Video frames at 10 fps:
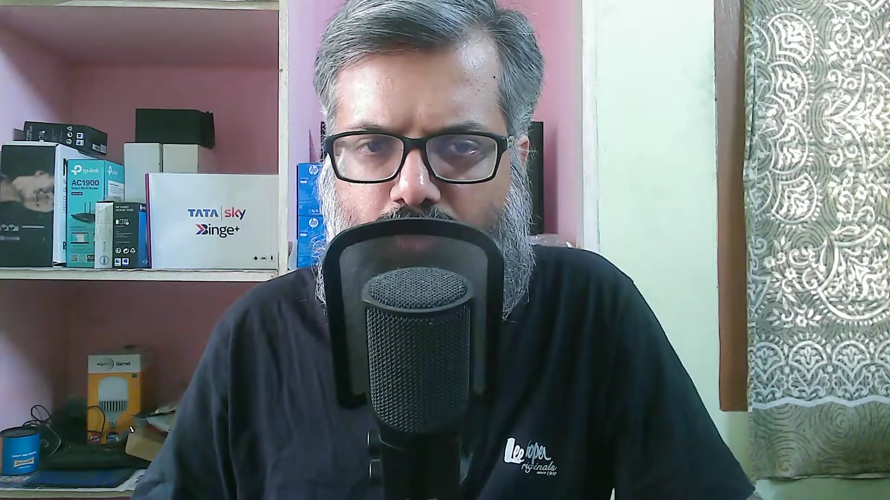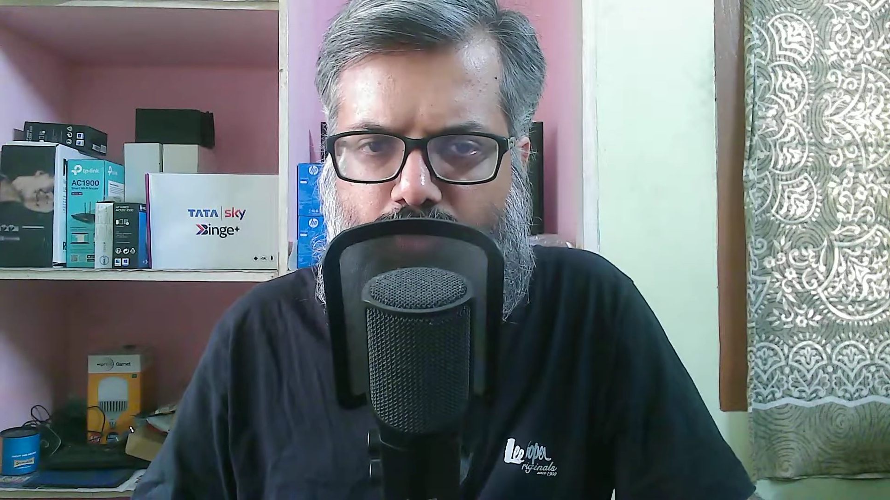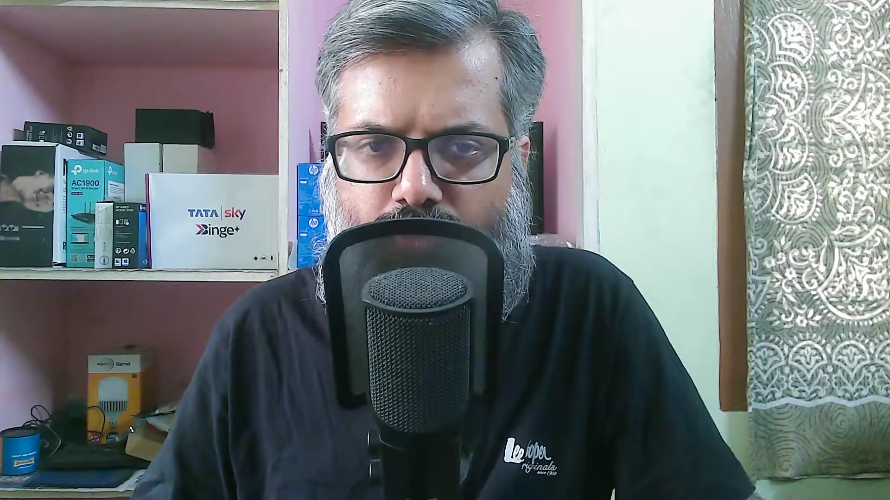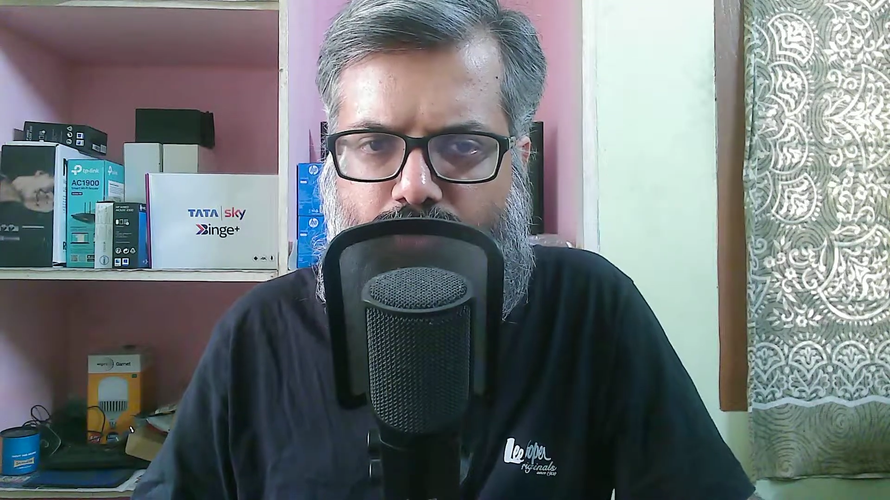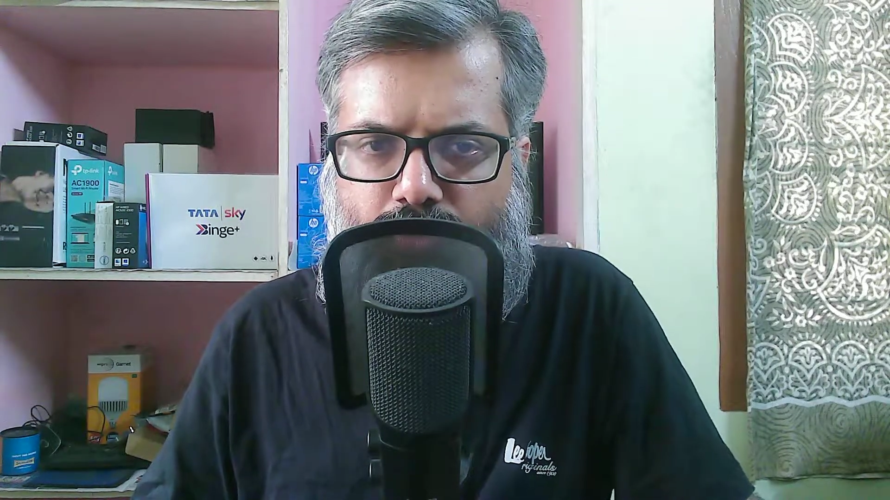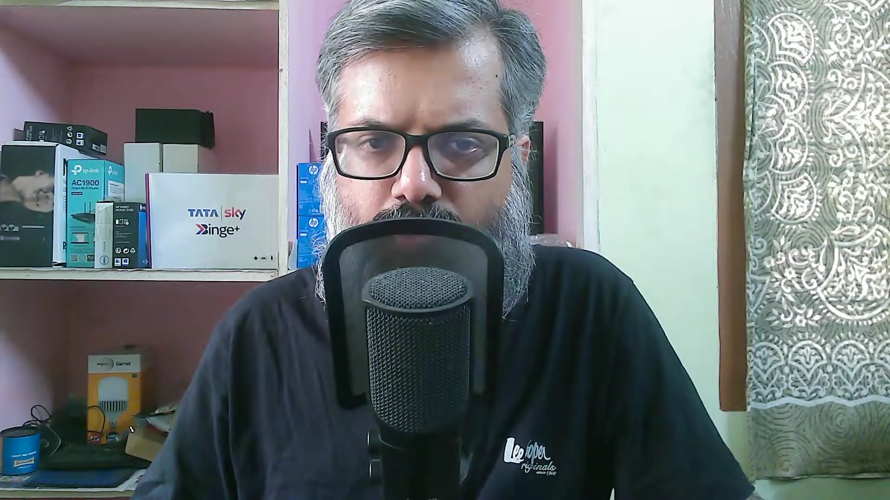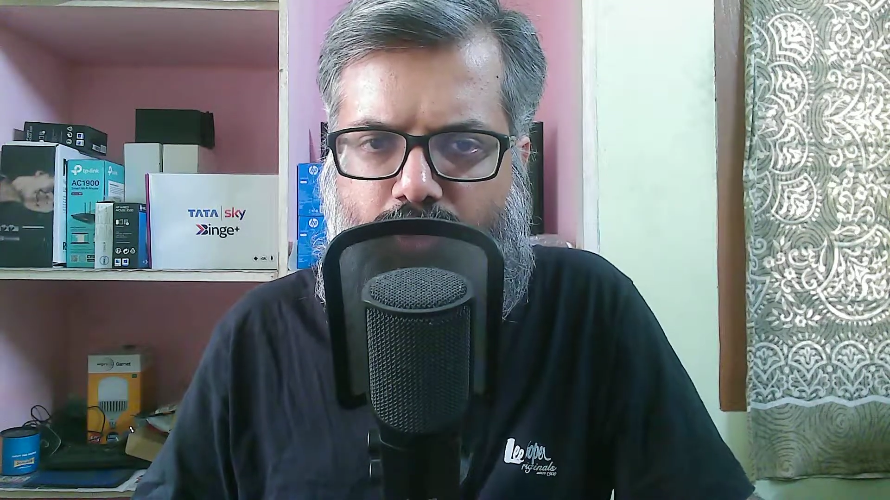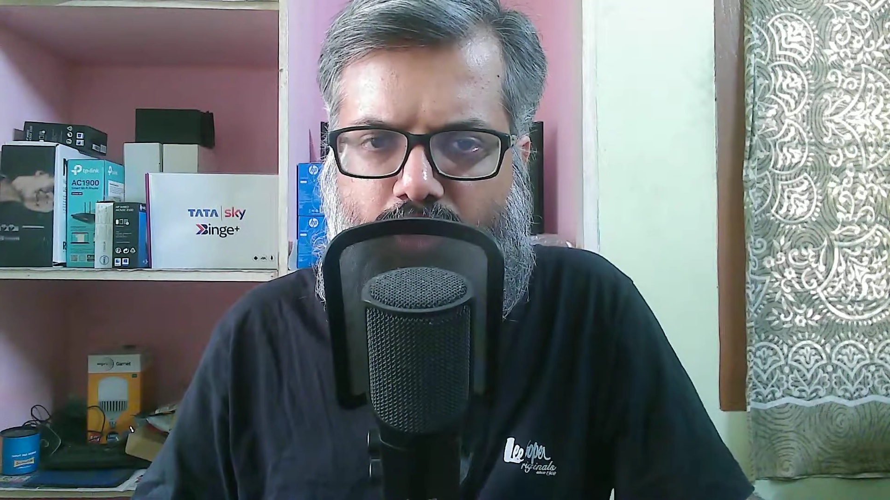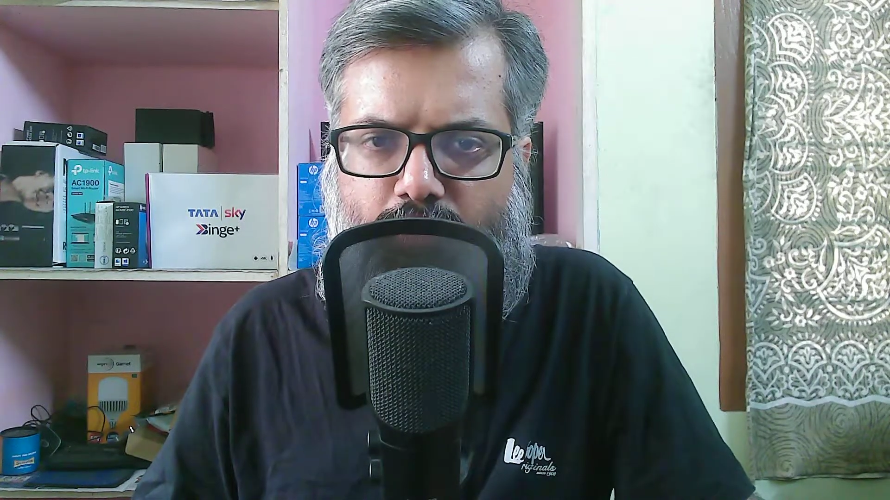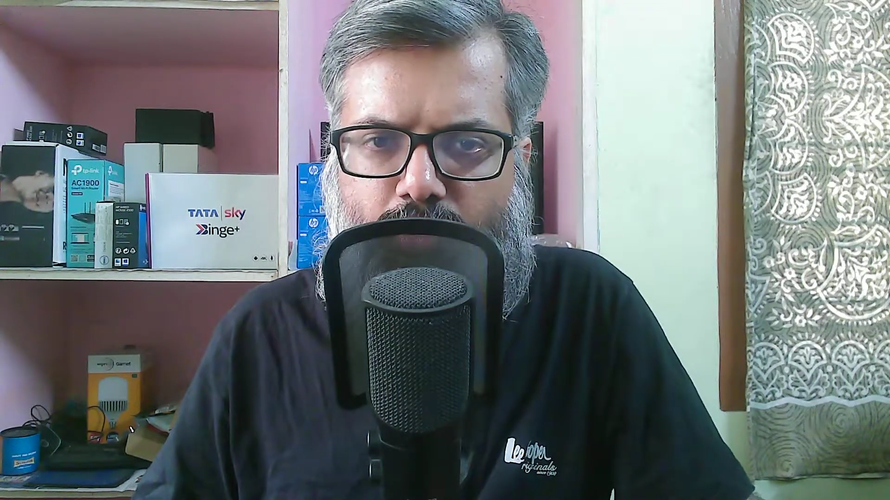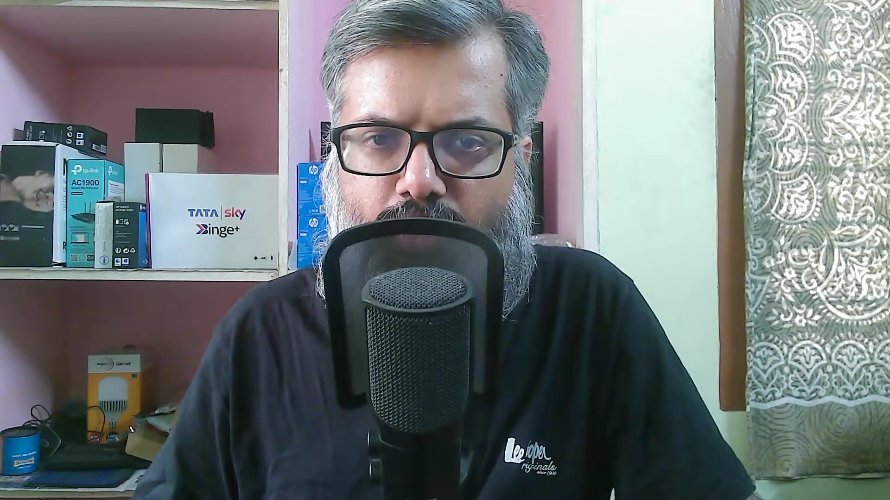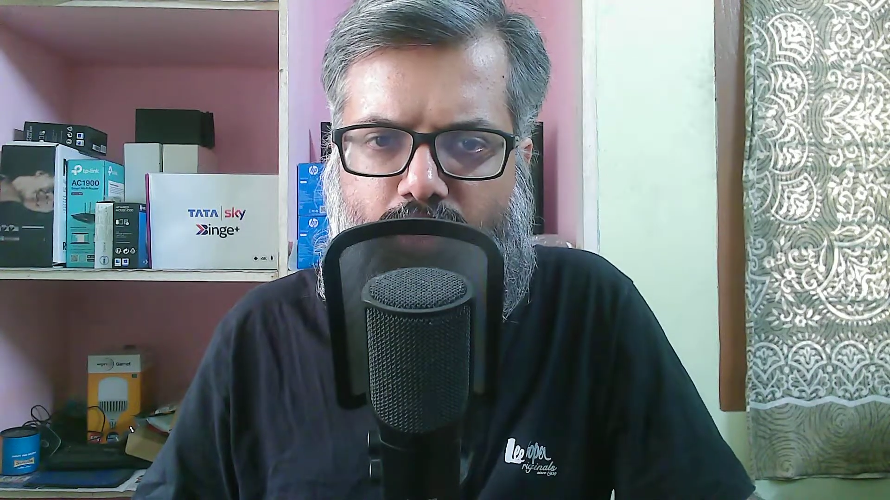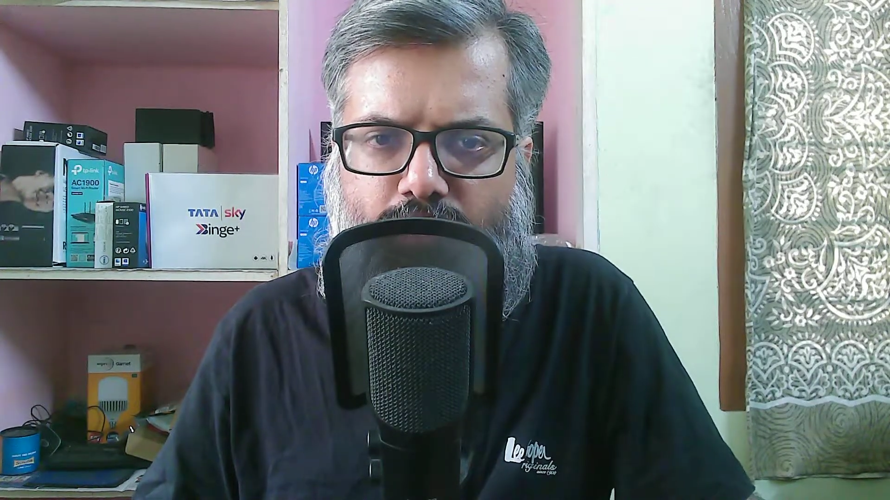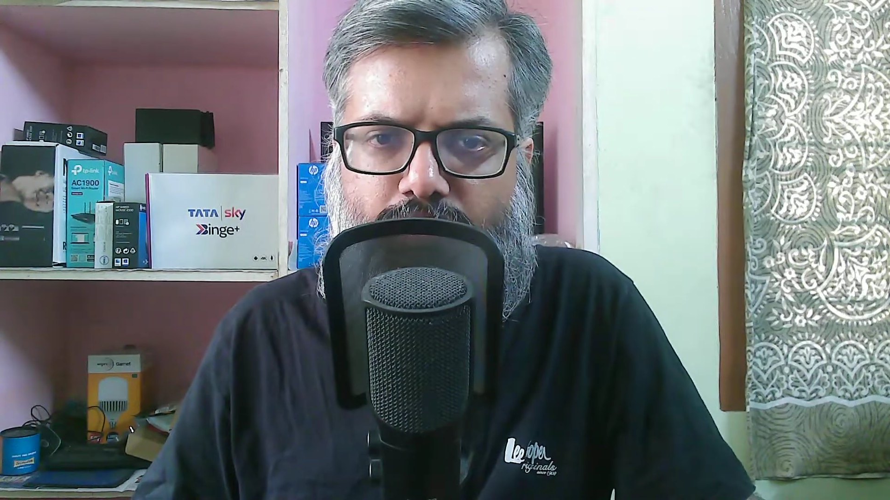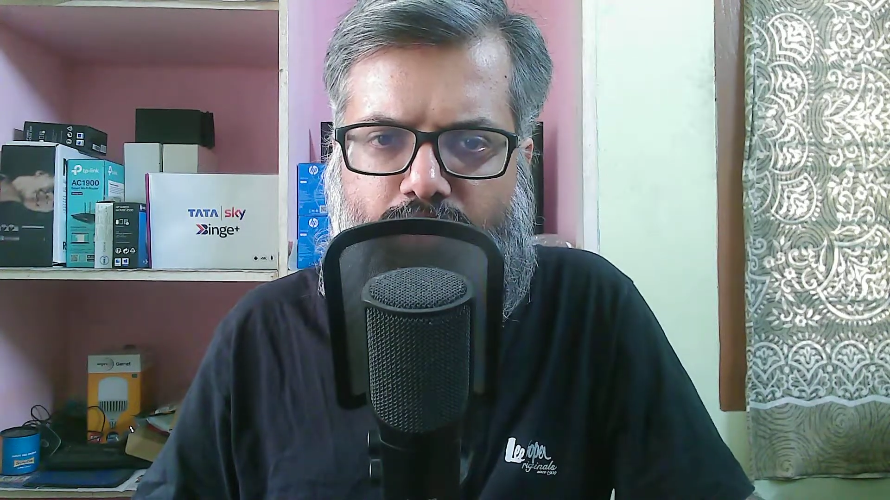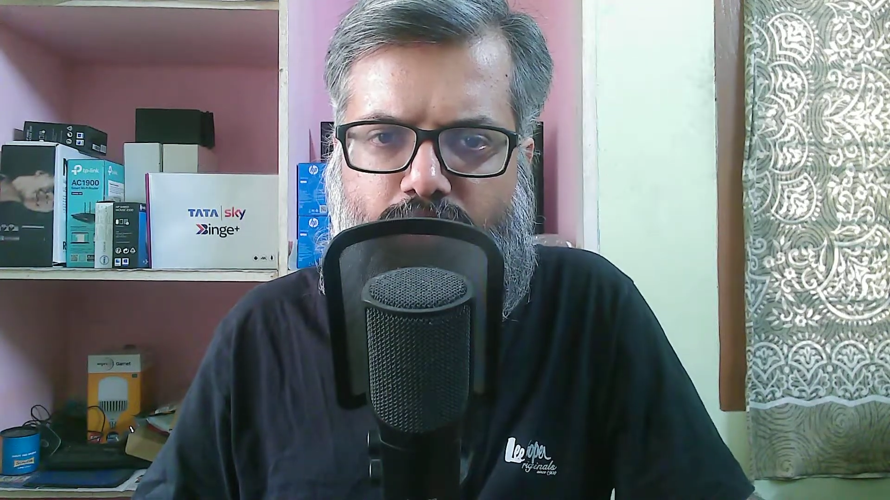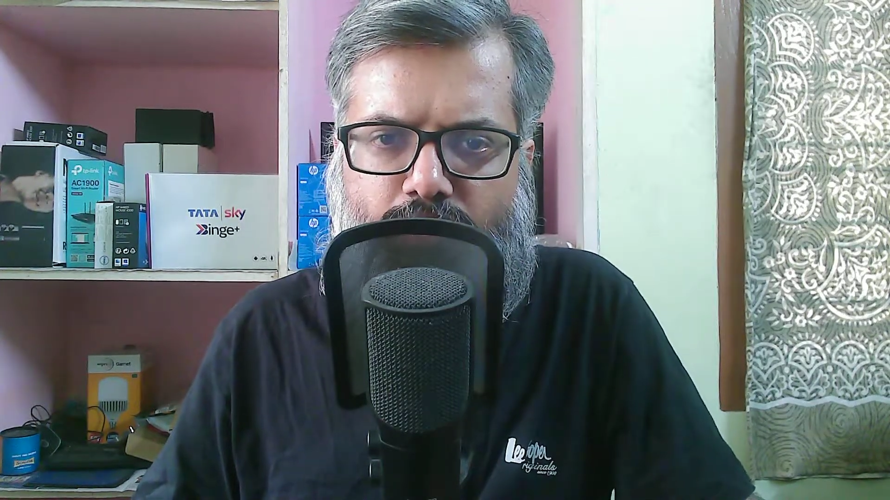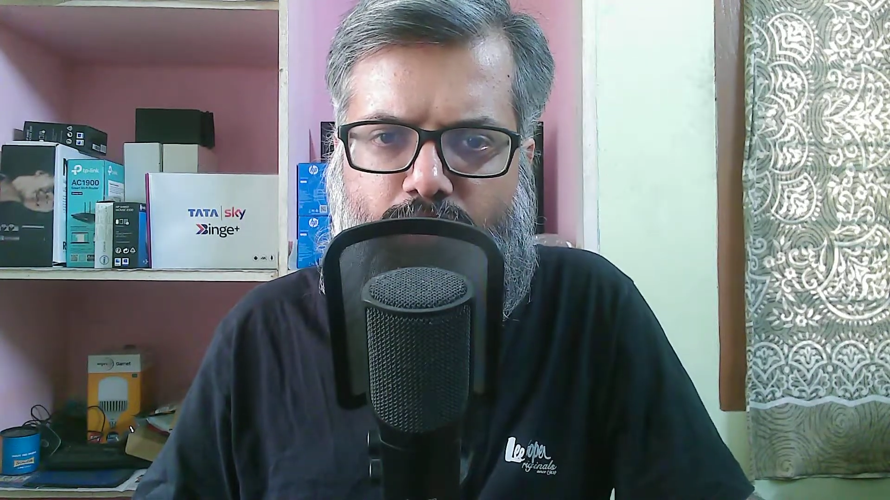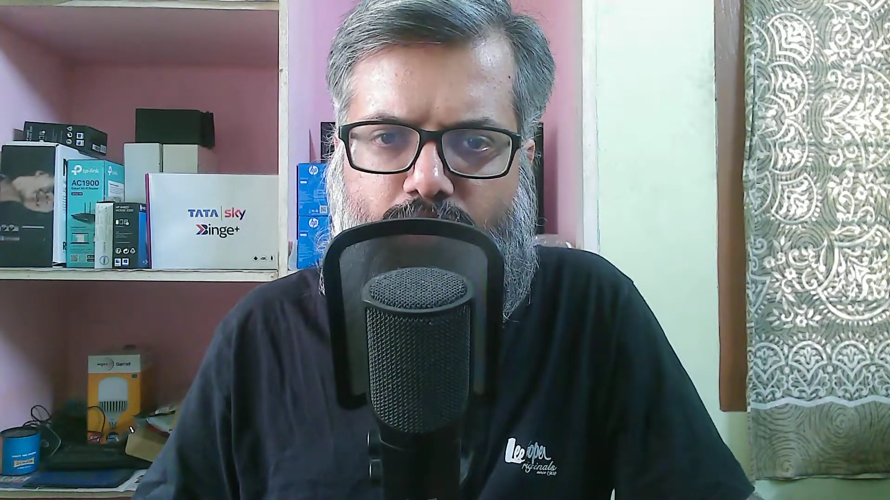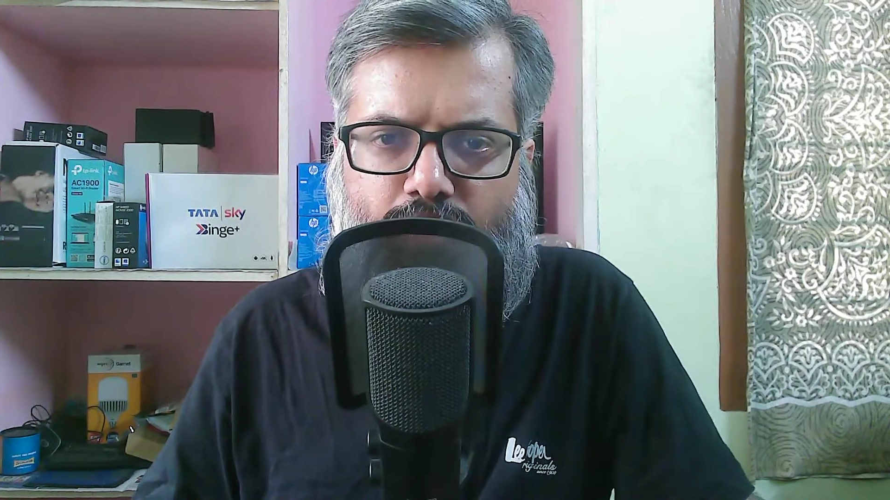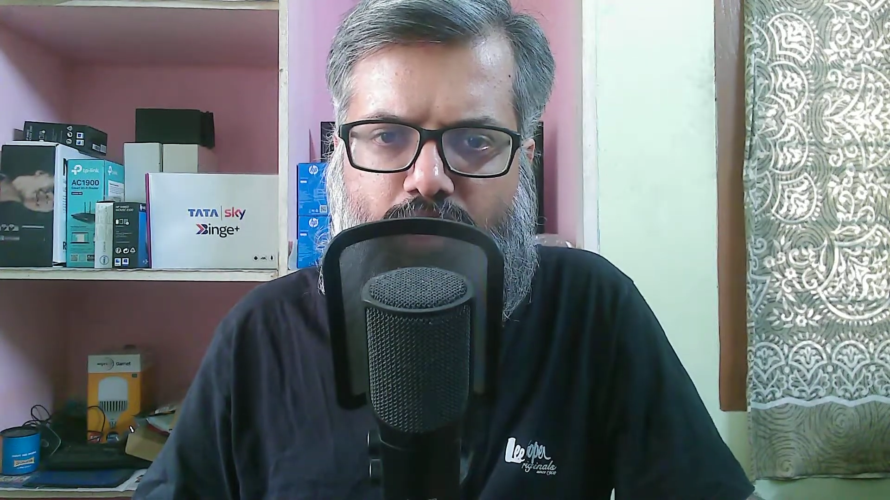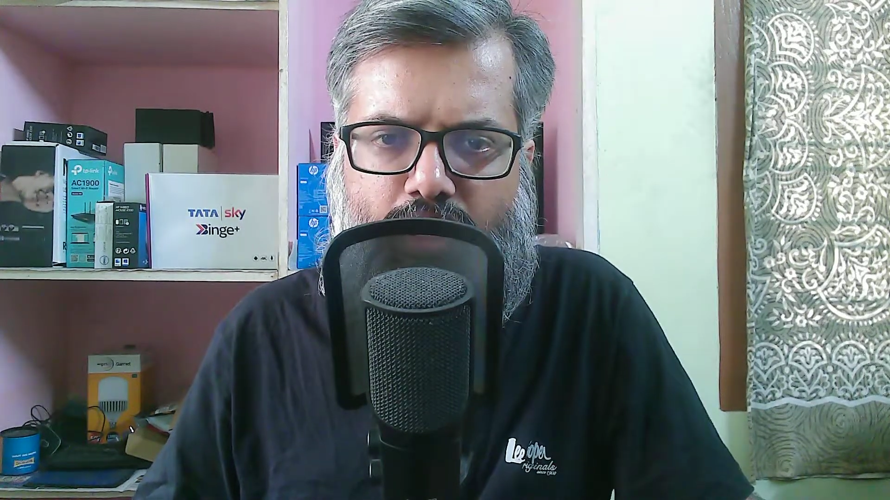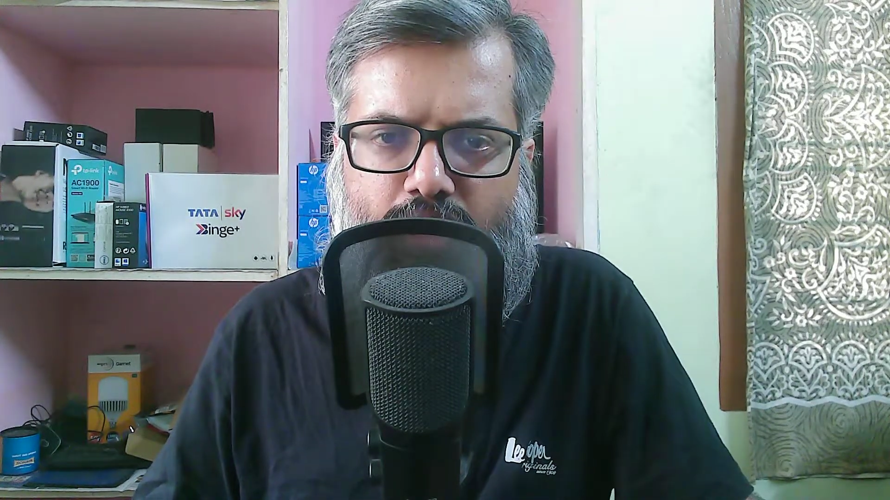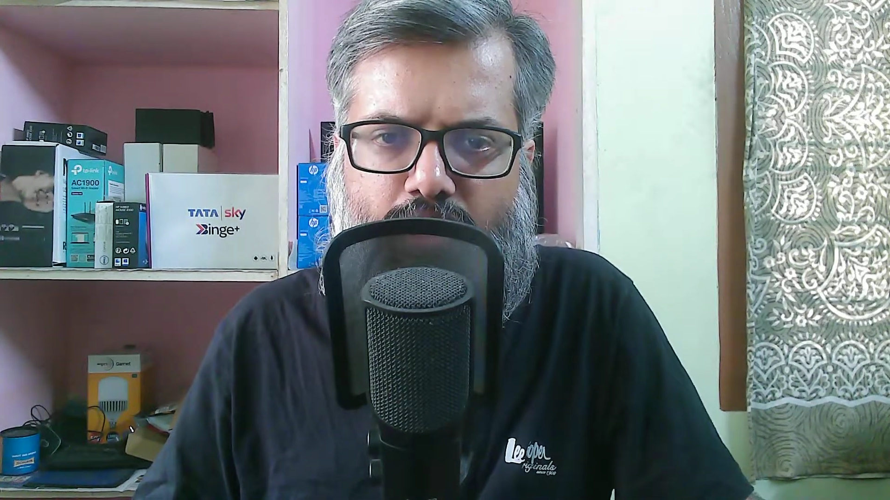So, when a model fits more data